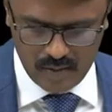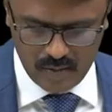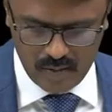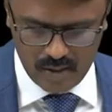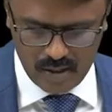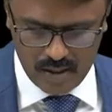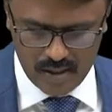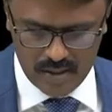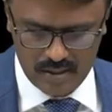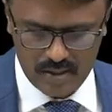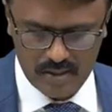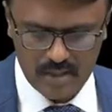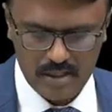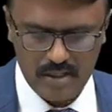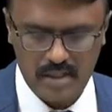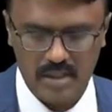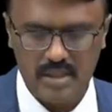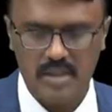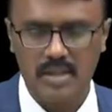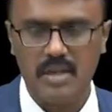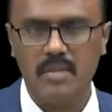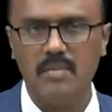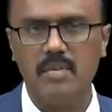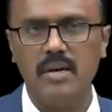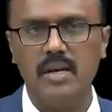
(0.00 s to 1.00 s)
What does
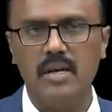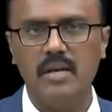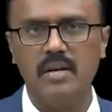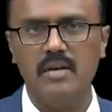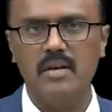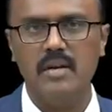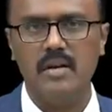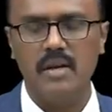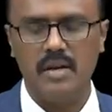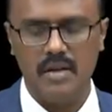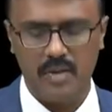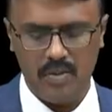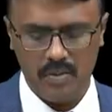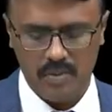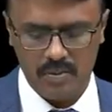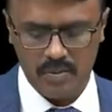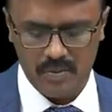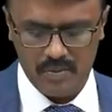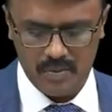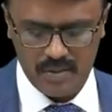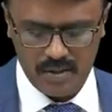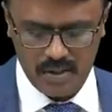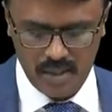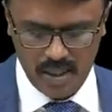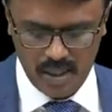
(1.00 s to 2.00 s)
histamine
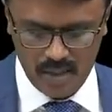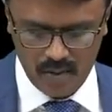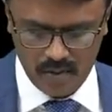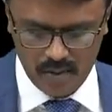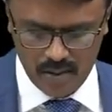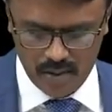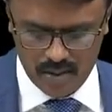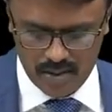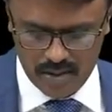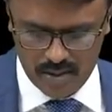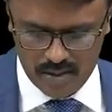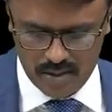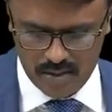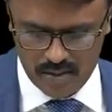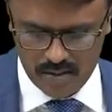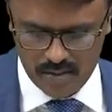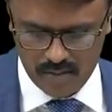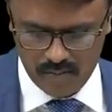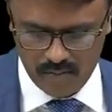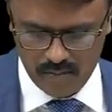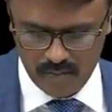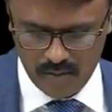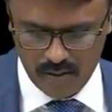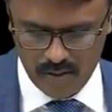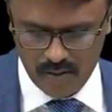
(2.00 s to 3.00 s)
do? It causes
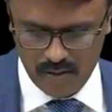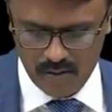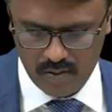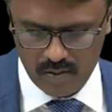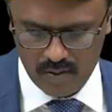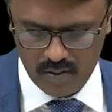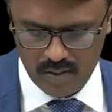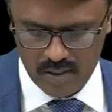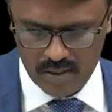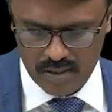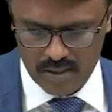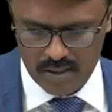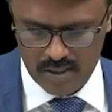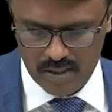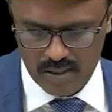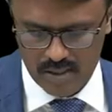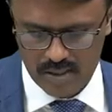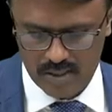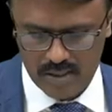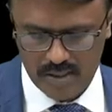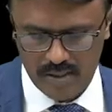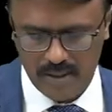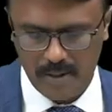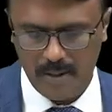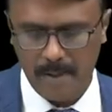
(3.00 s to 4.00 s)

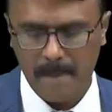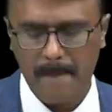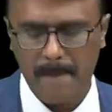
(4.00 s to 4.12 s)
bronchoconstriction.